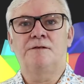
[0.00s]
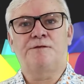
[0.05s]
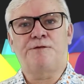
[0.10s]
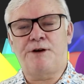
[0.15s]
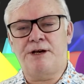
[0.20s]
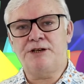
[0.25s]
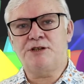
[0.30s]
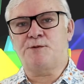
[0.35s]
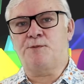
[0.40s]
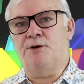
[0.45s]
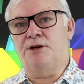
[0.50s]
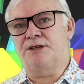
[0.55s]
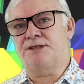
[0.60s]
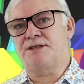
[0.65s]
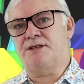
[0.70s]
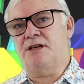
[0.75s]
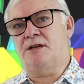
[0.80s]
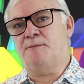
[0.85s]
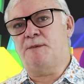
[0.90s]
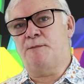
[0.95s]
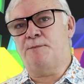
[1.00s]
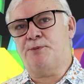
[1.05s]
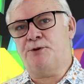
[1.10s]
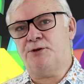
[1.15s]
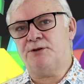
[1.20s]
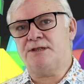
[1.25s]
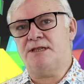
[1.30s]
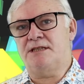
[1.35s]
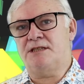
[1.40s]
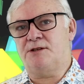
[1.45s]
French words that had been
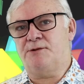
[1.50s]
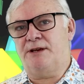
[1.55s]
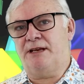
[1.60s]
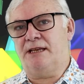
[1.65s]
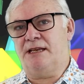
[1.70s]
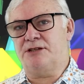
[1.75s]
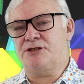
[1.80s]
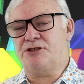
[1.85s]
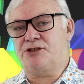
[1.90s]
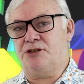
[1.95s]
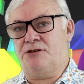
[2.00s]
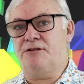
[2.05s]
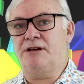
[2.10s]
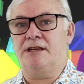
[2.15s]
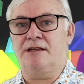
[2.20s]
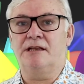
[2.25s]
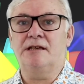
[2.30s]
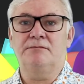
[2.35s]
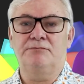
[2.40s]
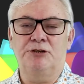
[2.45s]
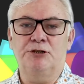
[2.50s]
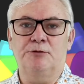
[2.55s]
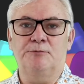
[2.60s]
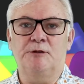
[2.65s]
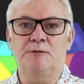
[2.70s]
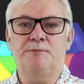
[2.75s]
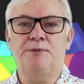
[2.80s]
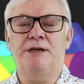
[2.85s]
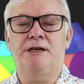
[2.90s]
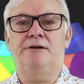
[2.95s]
brought into English during the
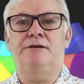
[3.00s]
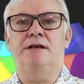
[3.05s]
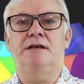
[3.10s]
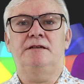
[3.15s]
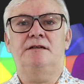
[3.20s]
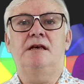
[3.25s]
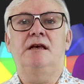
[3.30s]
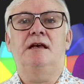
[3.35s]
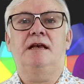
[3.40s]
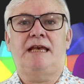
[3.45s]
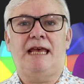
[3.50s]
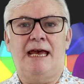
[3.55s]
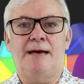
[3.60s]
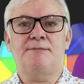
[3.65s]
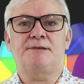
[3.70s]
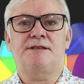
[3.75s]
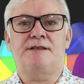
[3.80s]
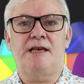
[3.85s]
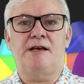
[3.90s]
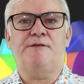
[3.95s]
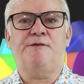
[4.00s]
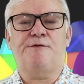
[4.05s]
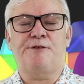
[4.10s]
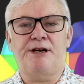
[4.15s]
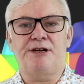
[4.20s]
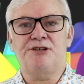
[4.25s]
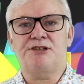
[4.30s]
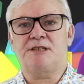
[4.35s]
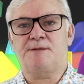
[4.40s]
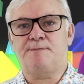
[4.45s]
Norman period kept their French